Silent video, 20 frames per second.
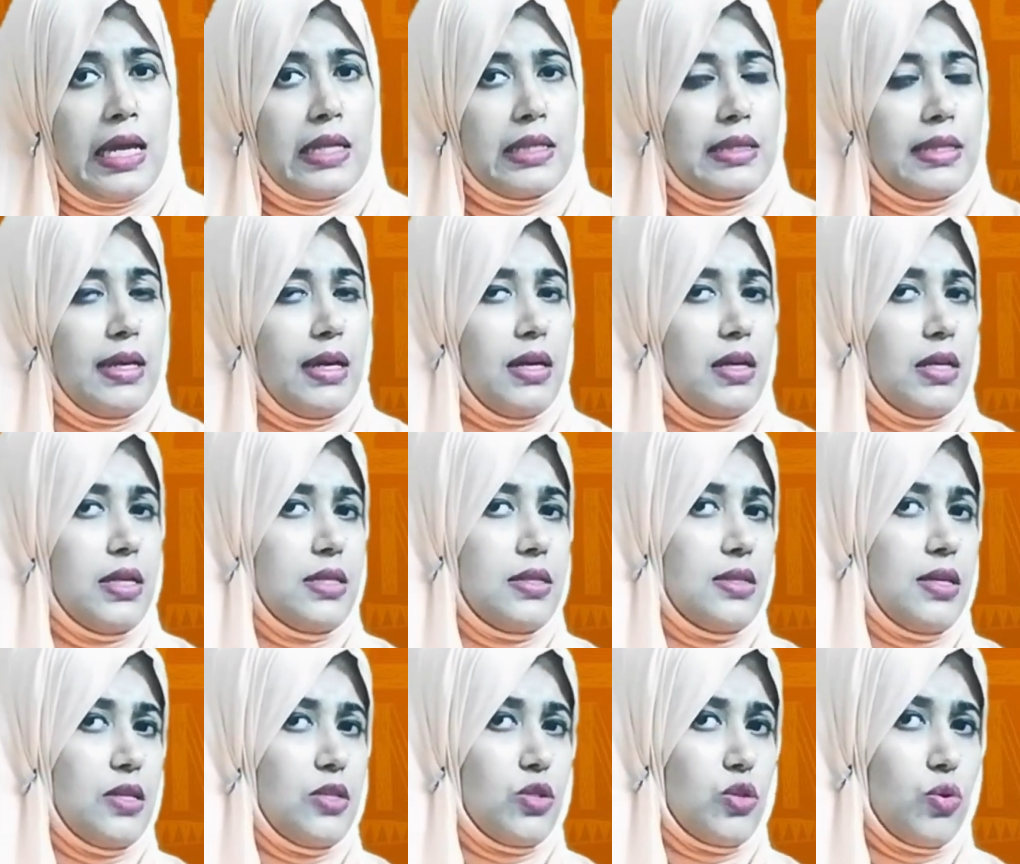there is
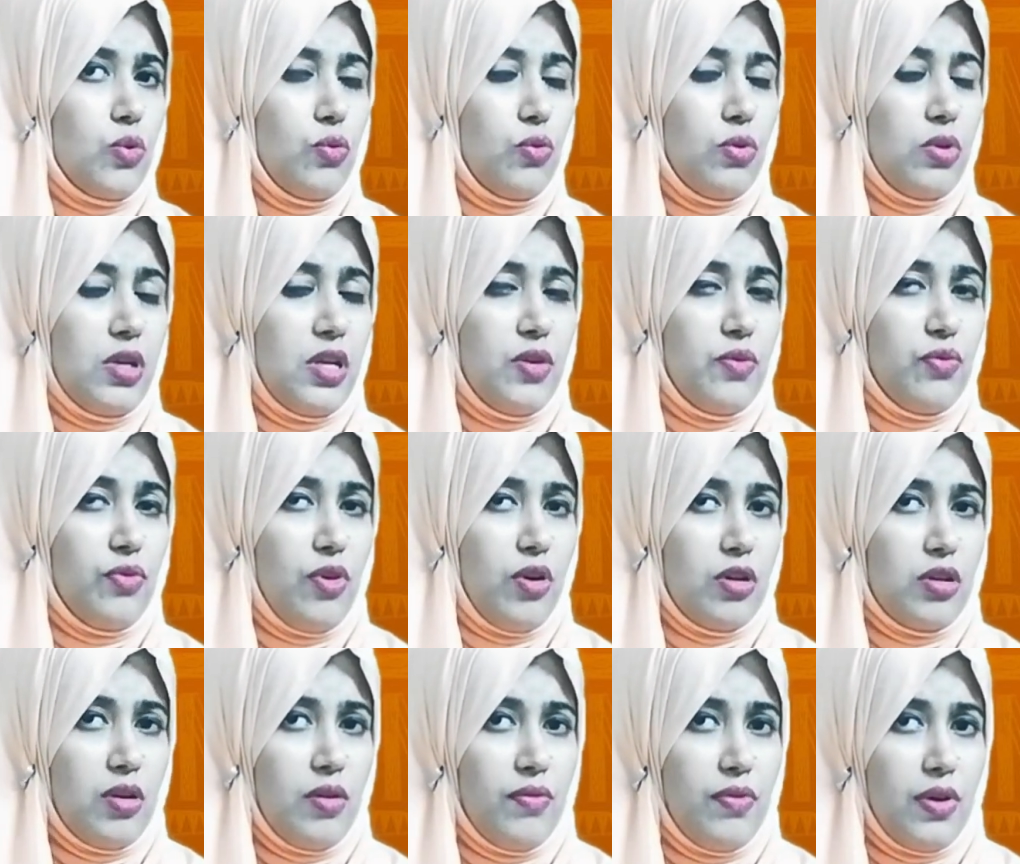a school in
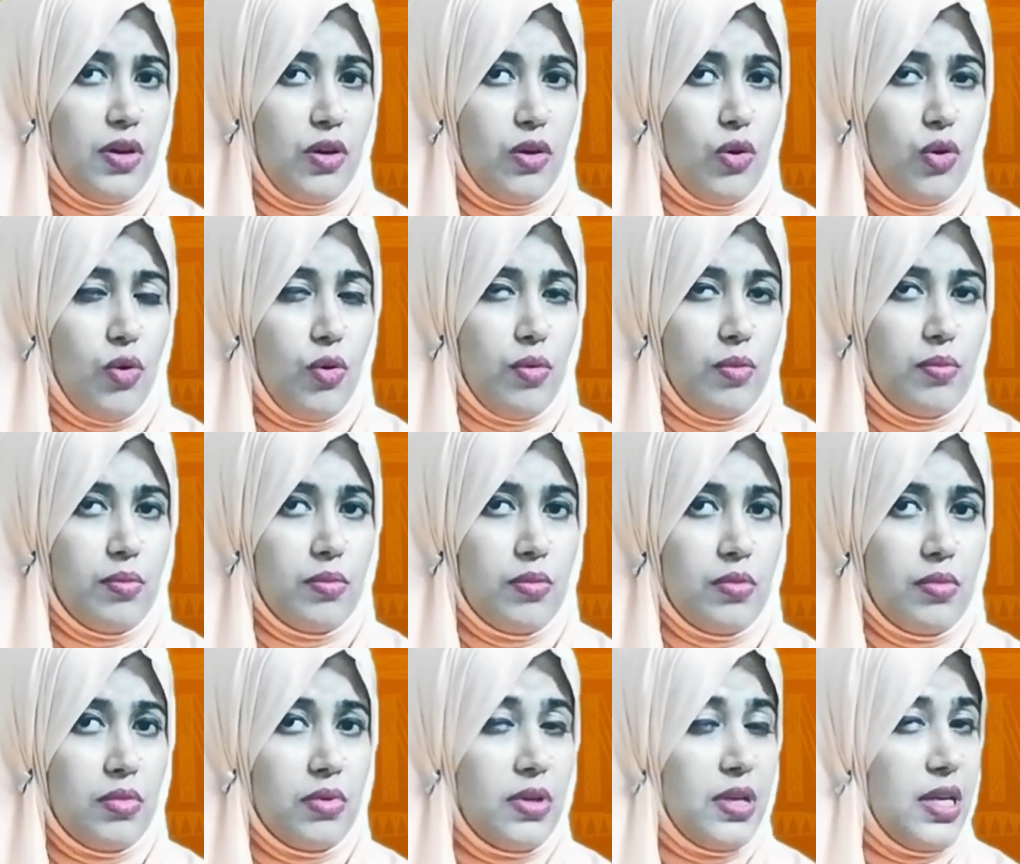front of our home.
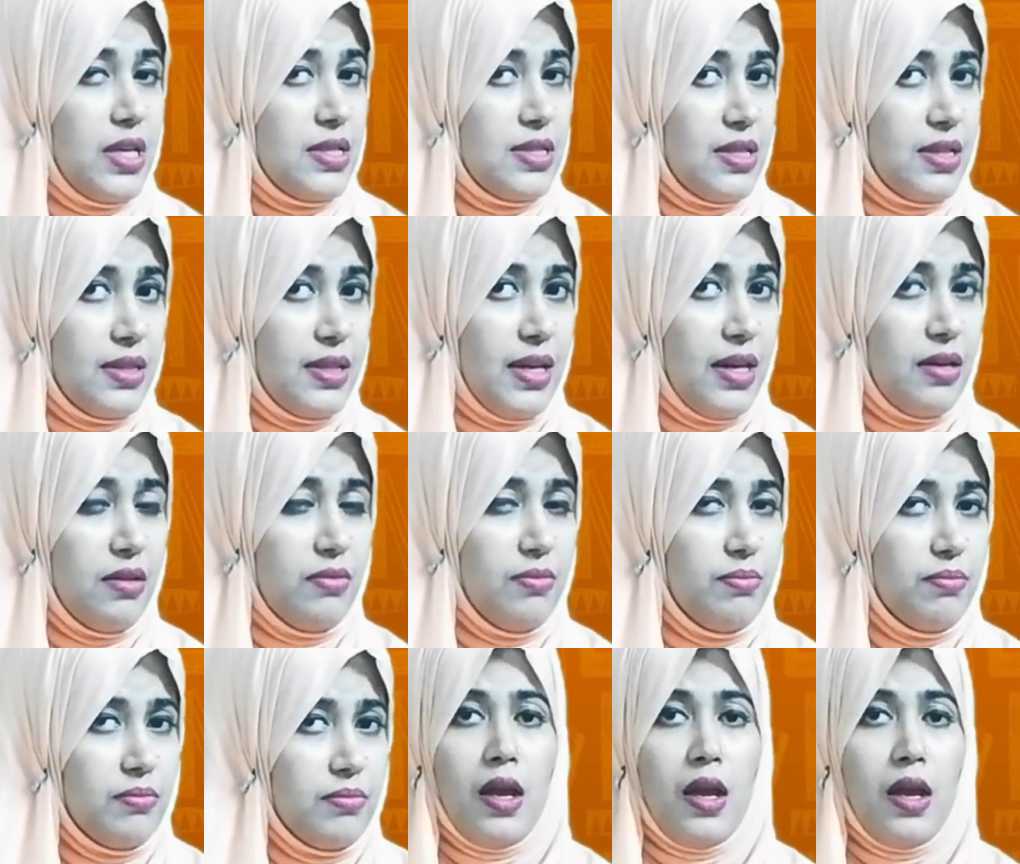Isn't there?